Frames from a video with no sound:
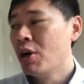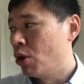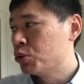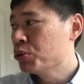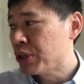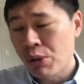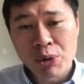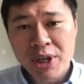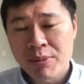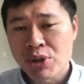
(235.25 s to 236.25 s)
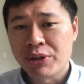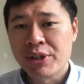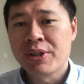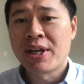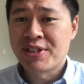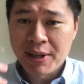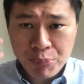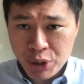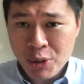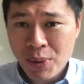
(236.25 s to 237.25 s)
Although Nico A.M. Shandon has
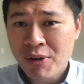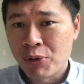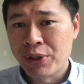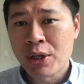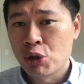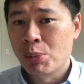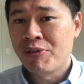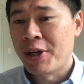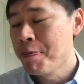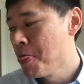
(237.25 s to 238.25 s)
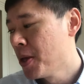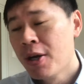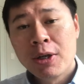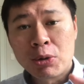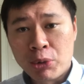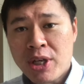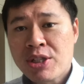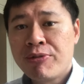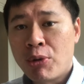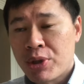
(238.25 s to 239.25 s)
done pretty well for their global fund,
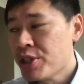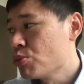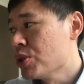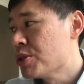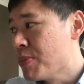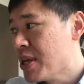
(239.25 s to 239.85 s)
today's focus is